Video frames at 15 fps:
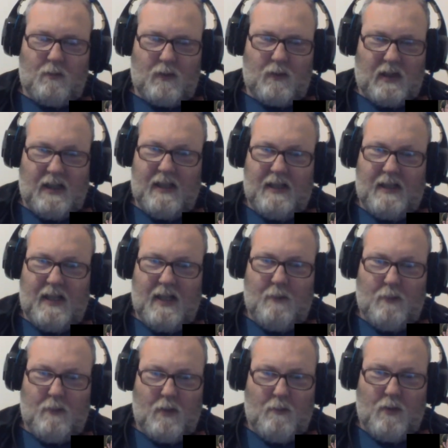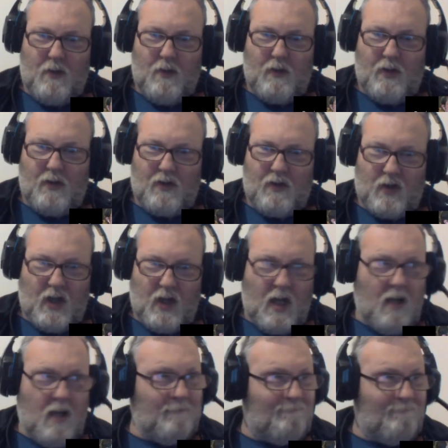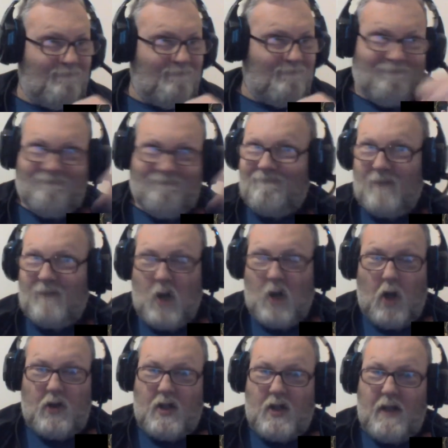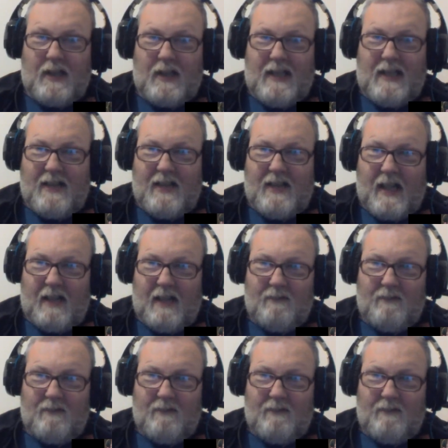clearly Bermuda's not safe to land at.